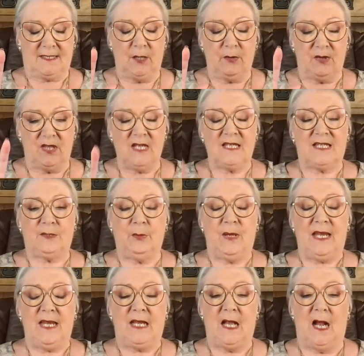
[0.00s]
this
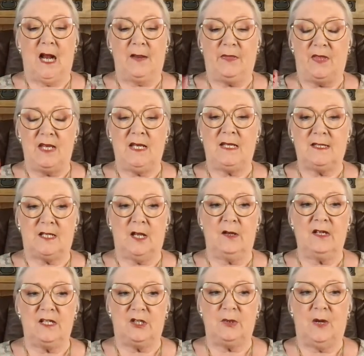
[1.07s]
week, I think, is
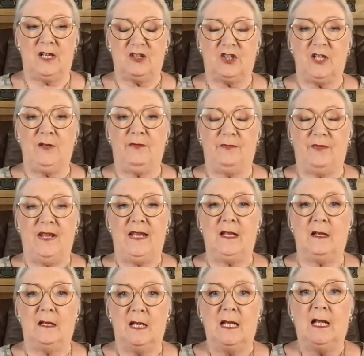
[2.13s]
going to actually
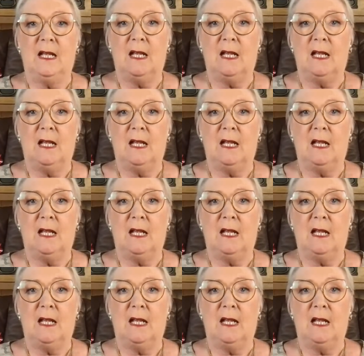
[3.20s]
feel